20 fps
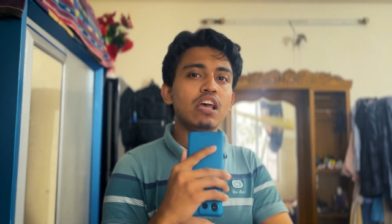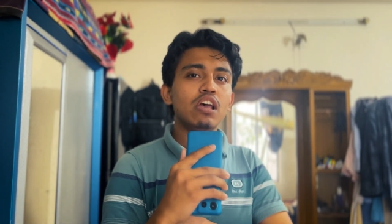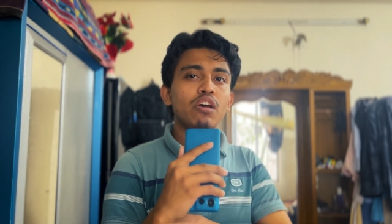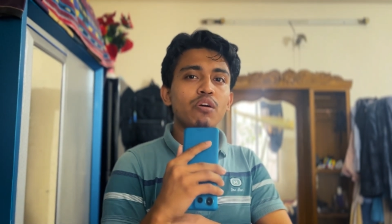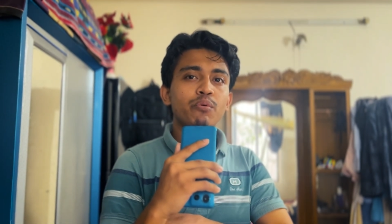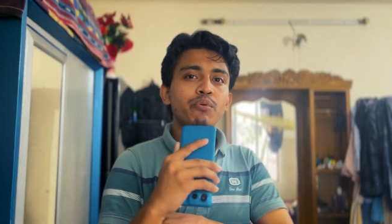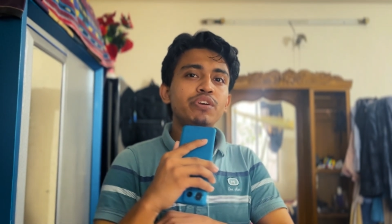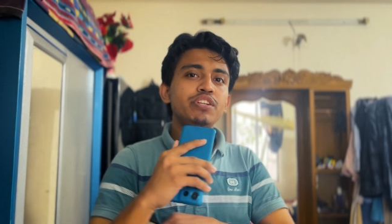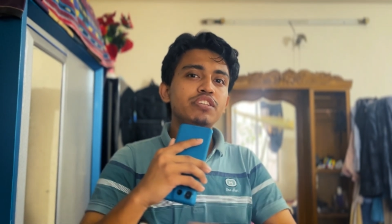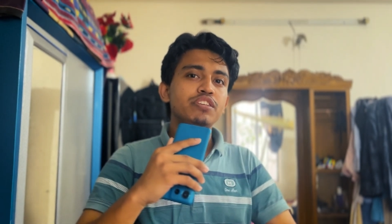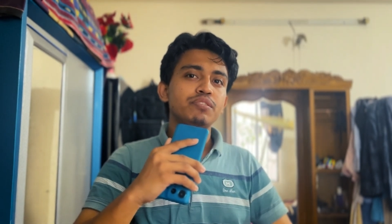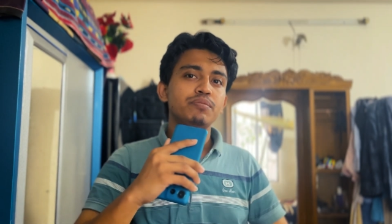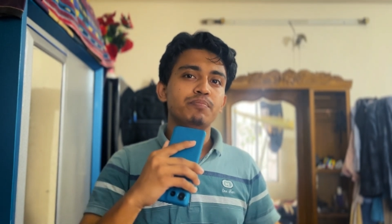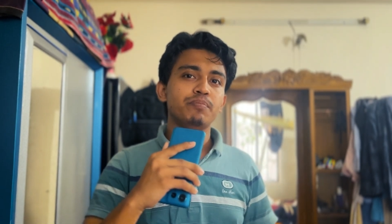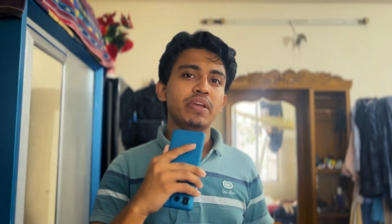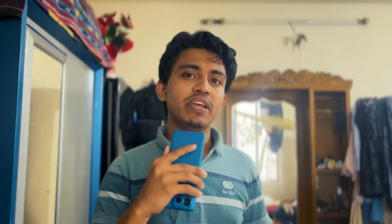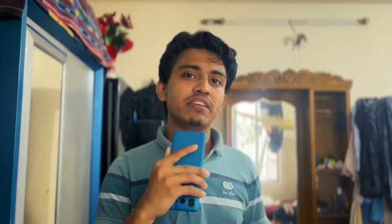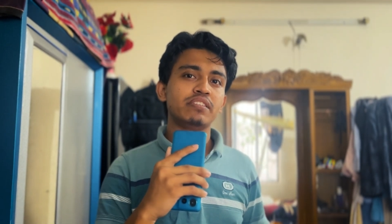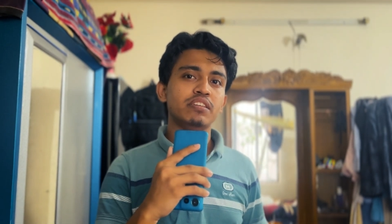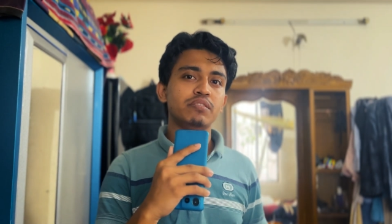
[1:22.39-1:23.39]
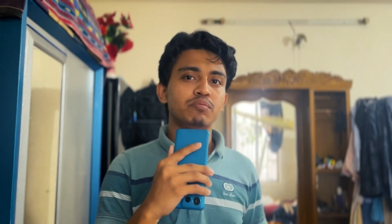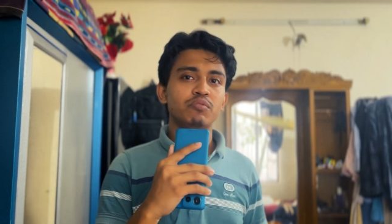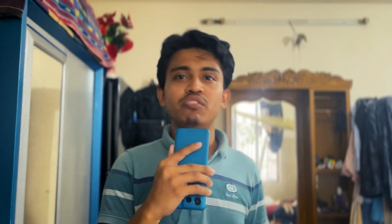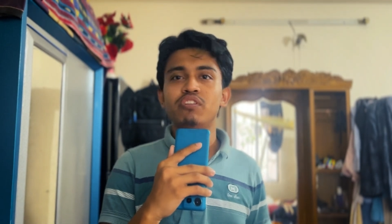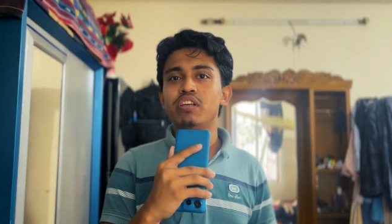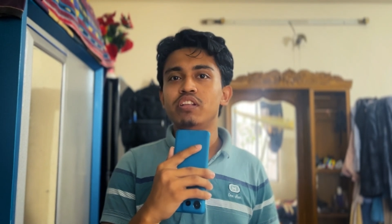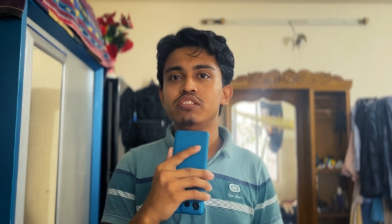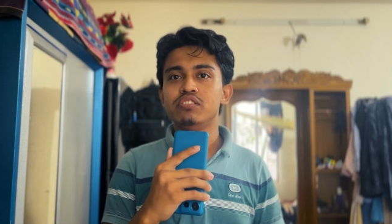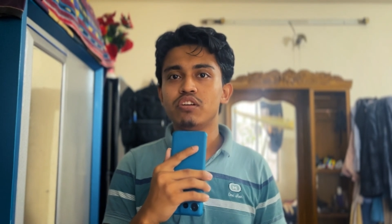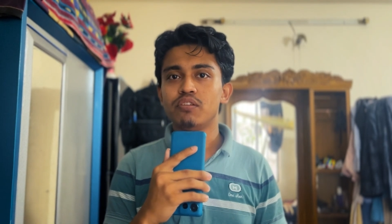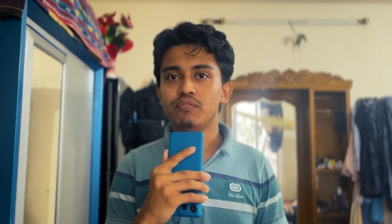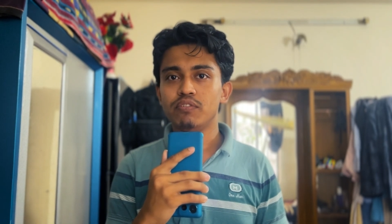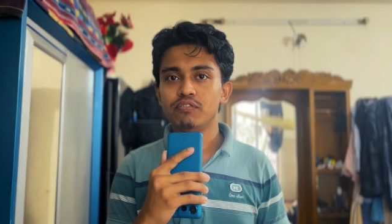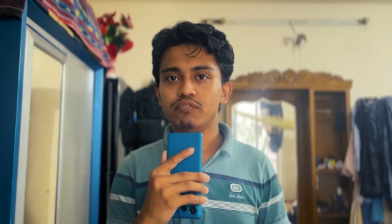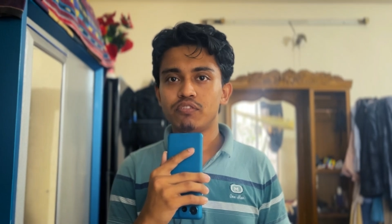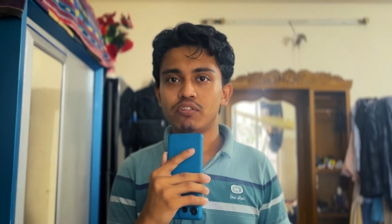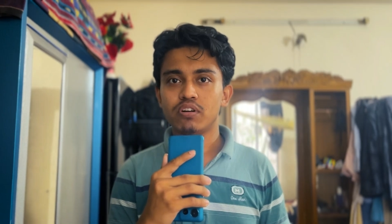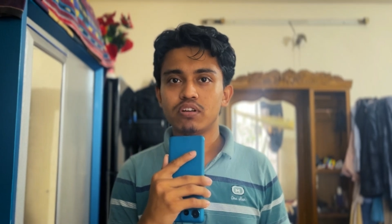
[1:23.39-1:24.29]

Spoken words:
which makes it more enjoyable for